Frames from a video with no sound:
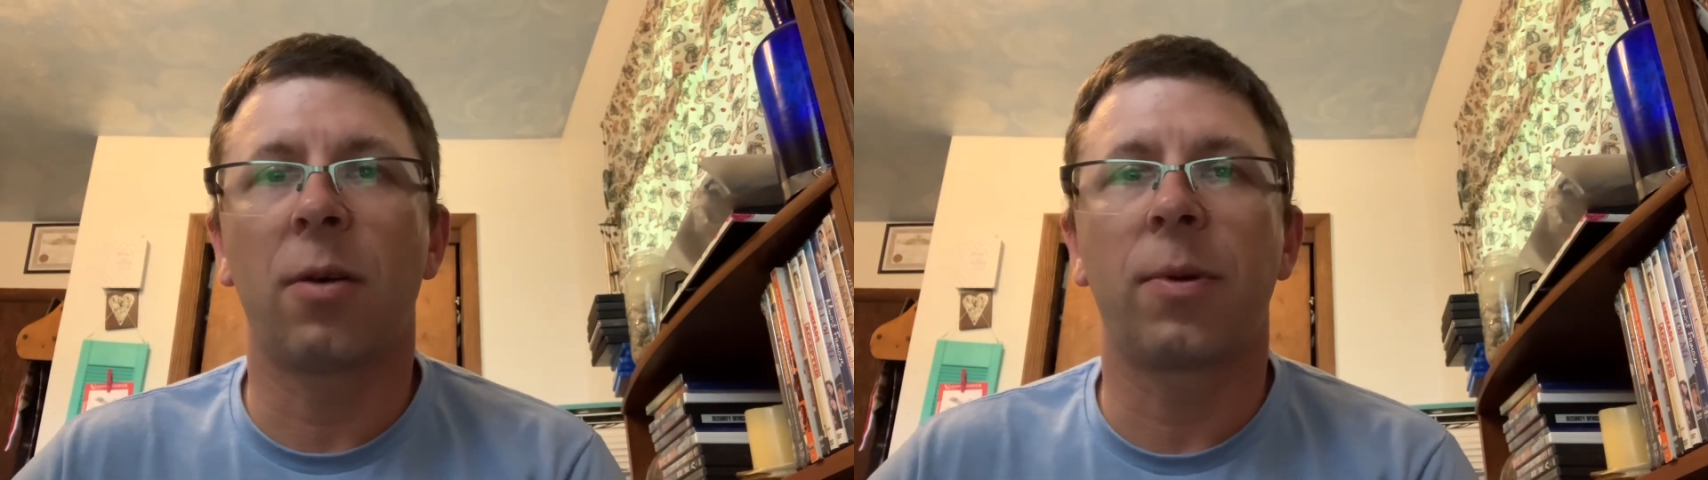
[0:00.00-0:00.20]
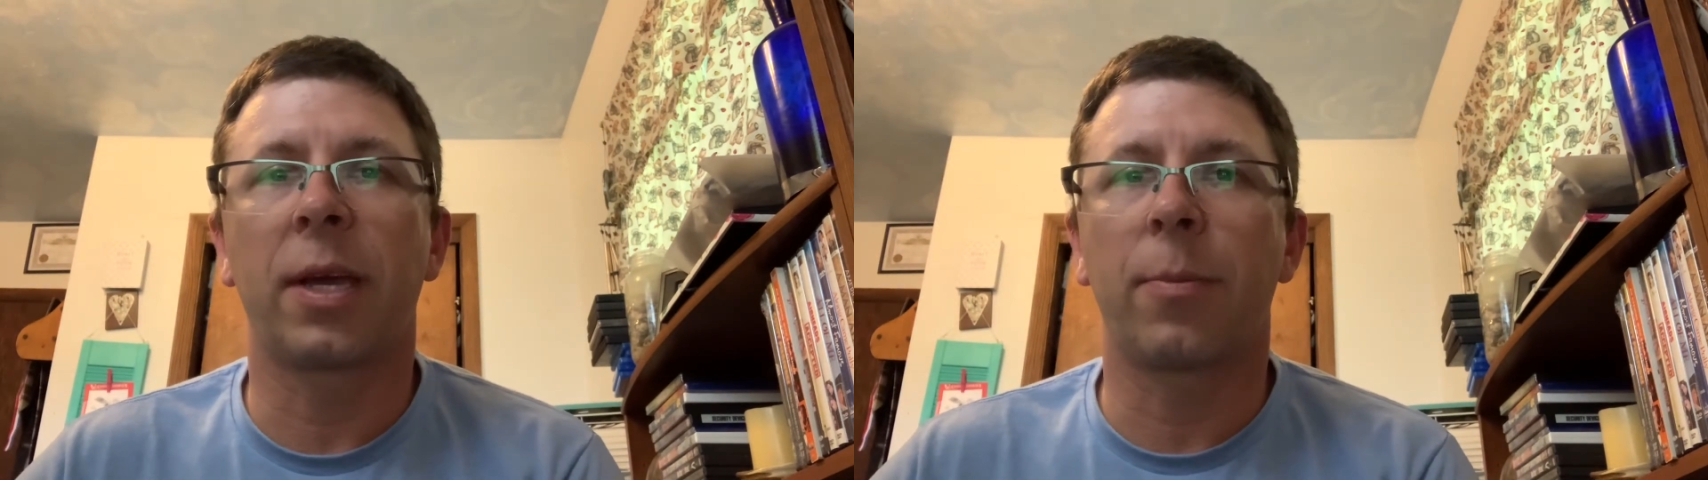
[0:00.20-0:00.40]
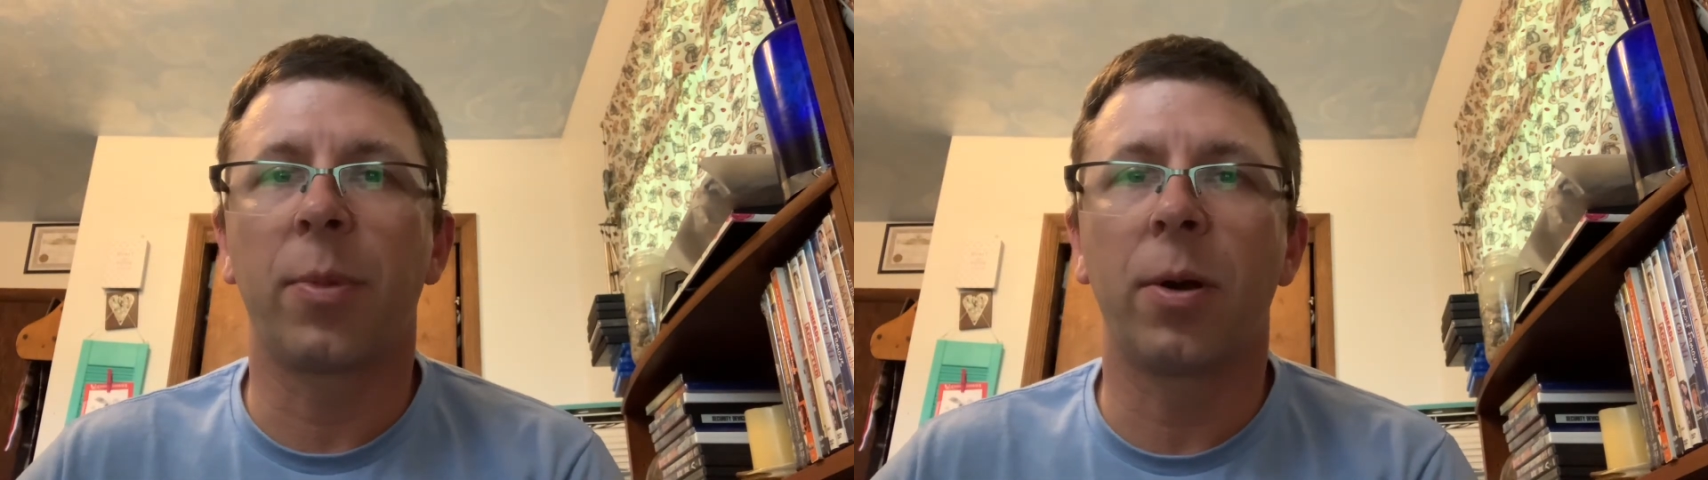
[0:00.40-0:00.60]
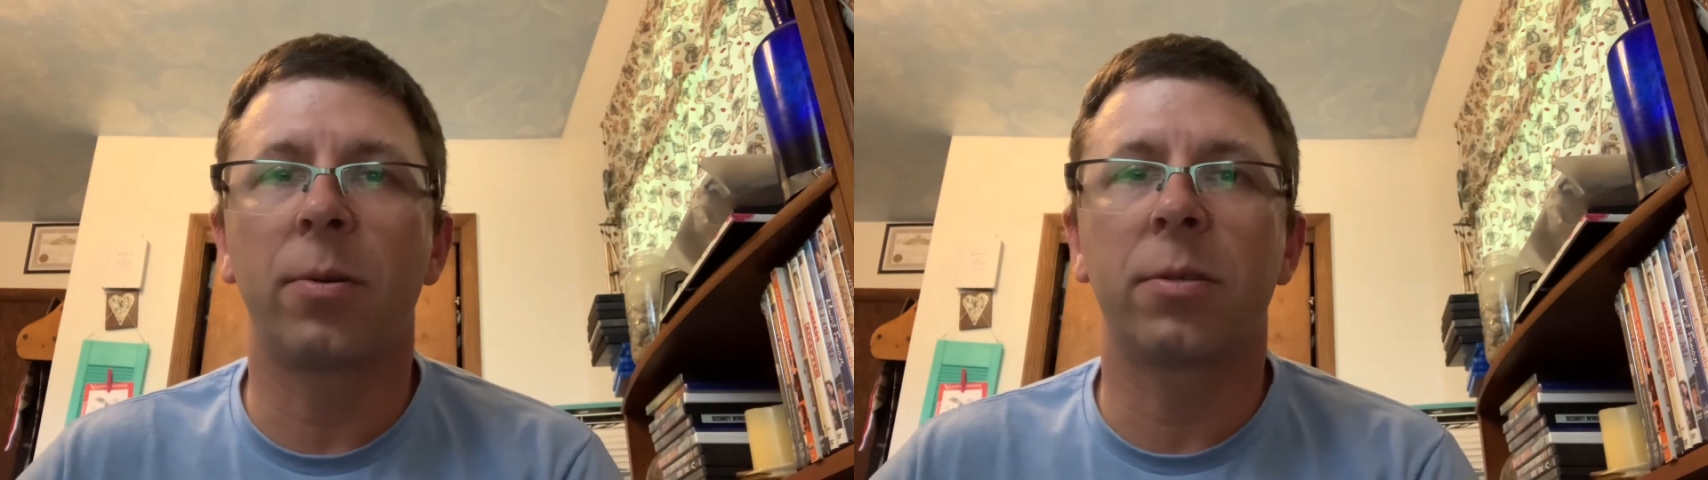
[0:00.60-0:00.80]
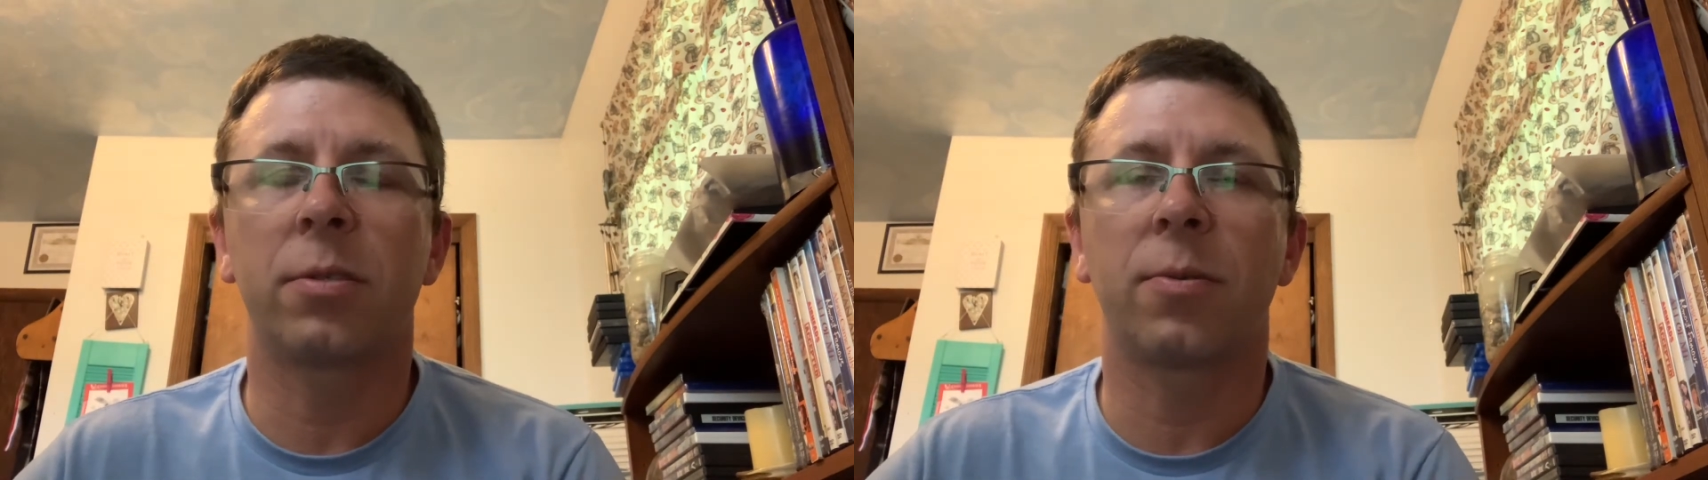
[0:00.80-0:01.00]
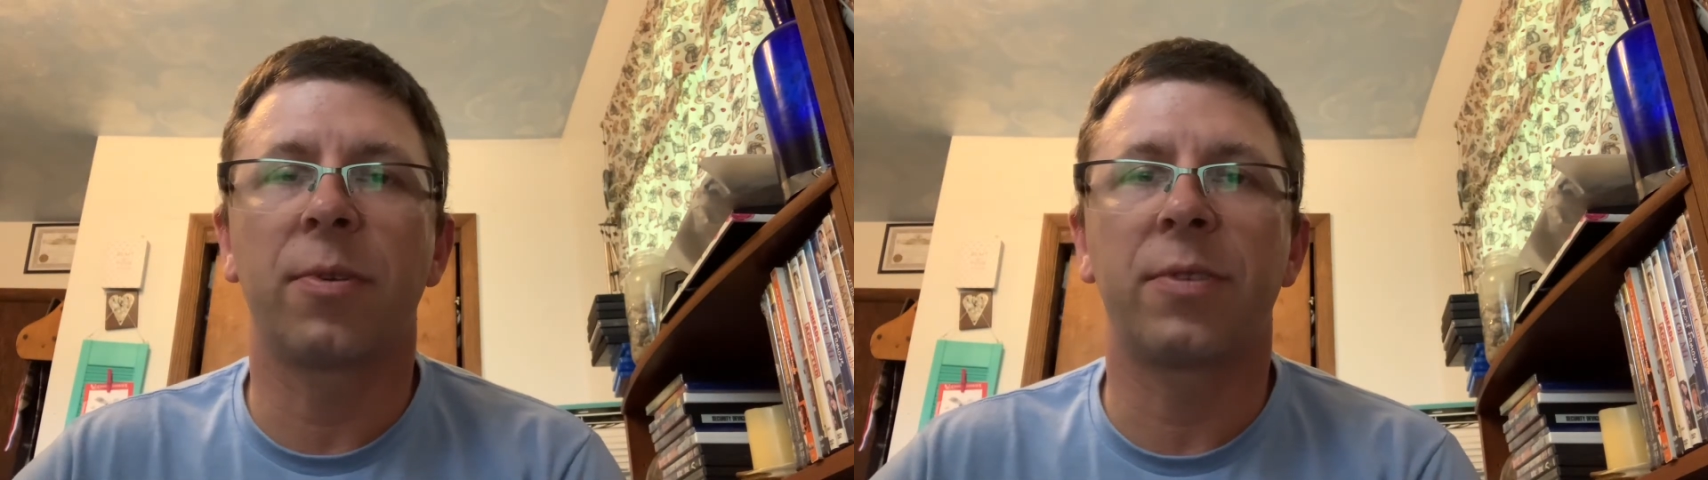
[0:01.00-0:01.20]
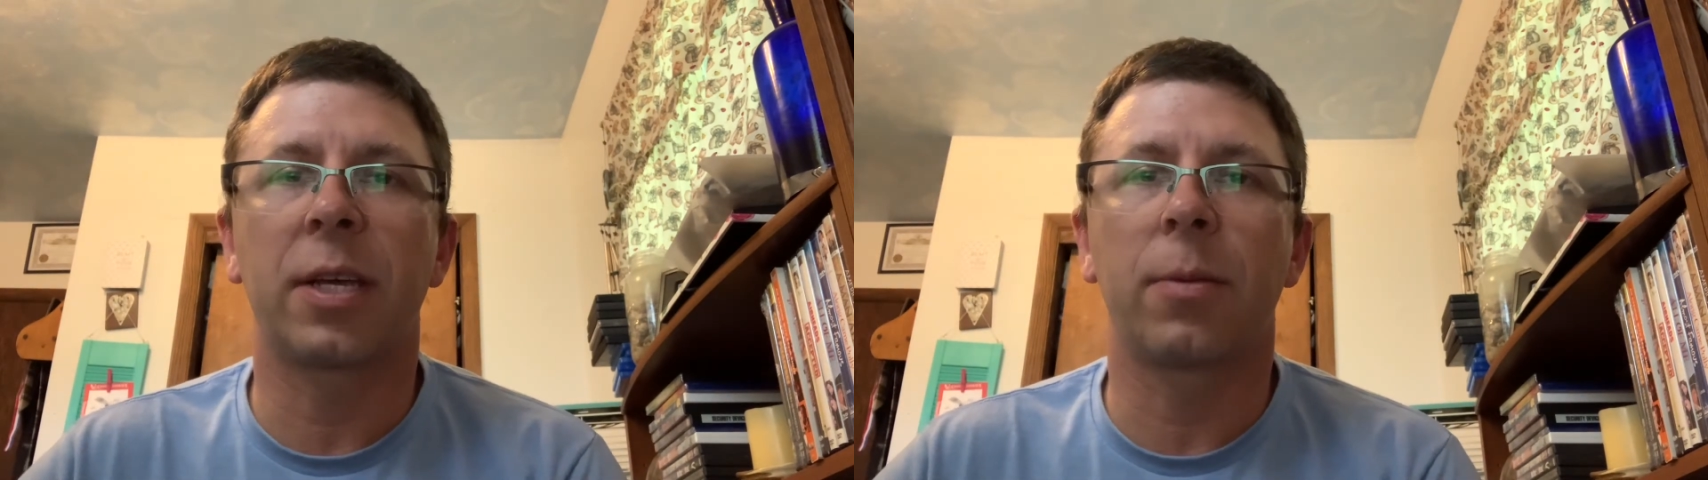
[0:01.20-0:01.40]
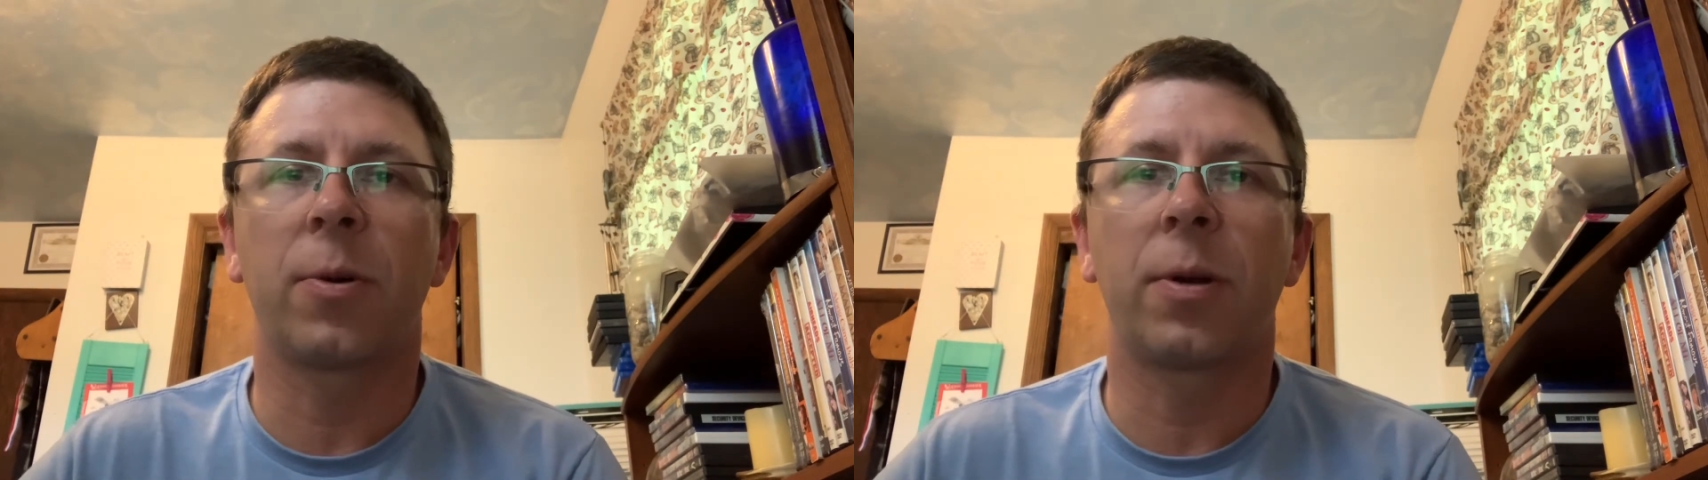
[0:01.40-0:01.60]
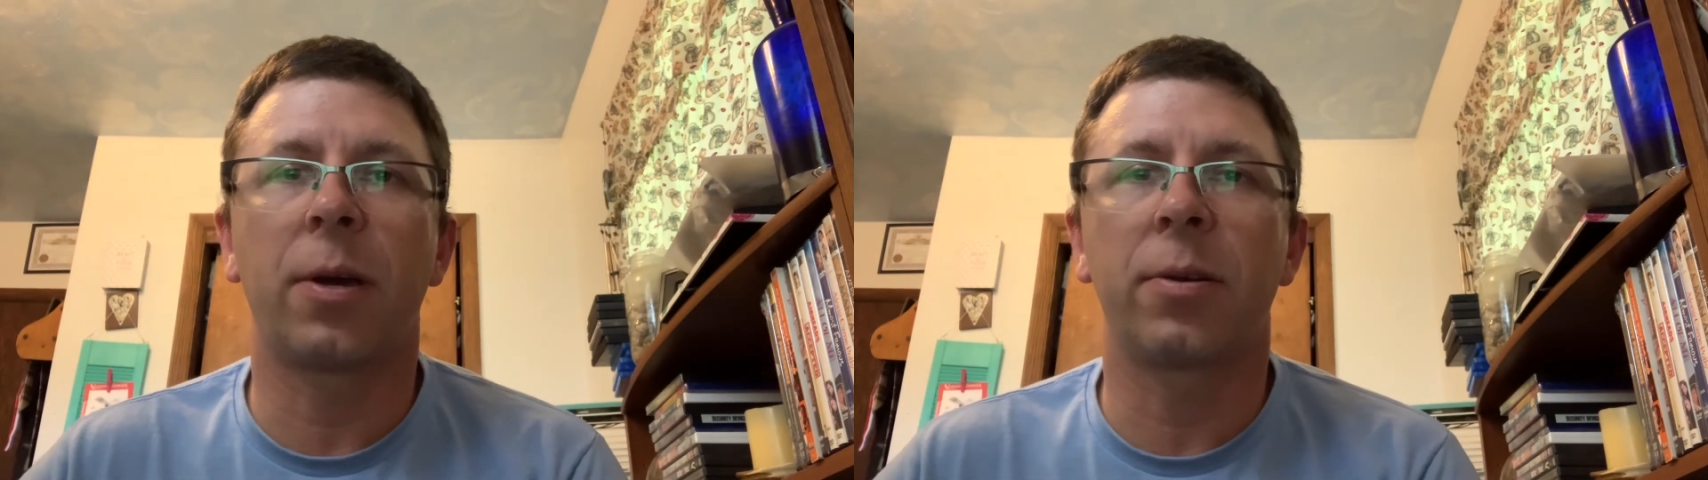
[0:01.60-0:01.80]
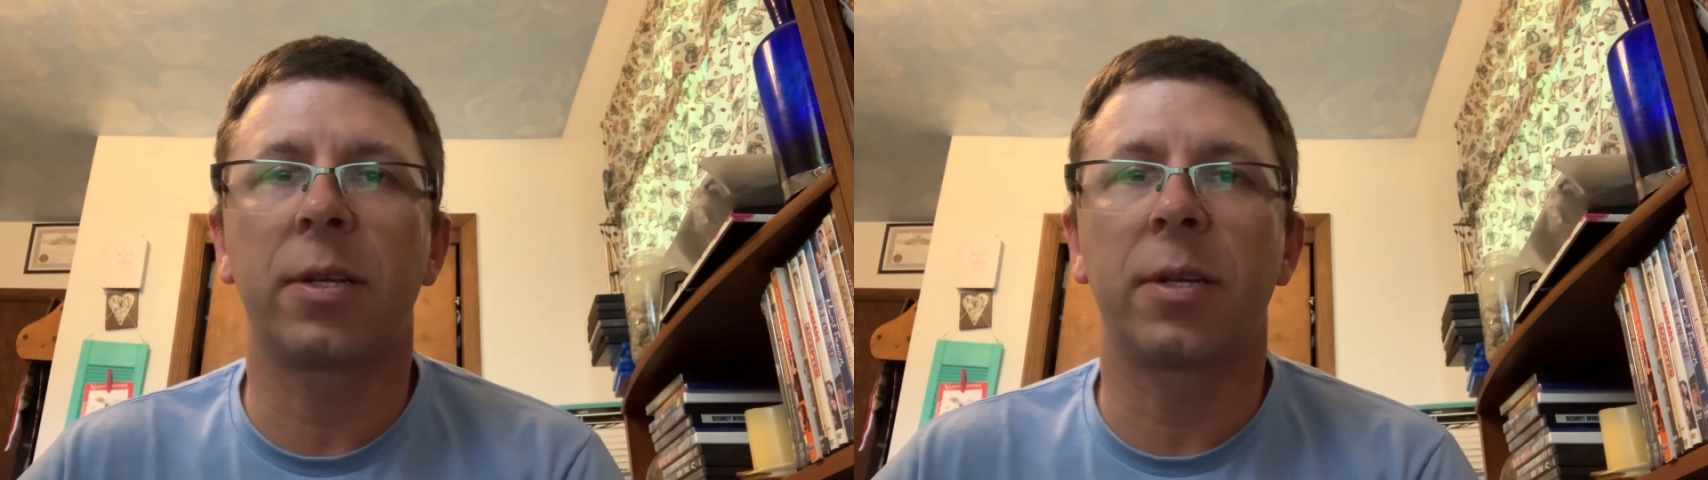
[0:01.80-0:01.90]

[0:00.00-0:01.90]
we got a boat, so we've taken the boat out.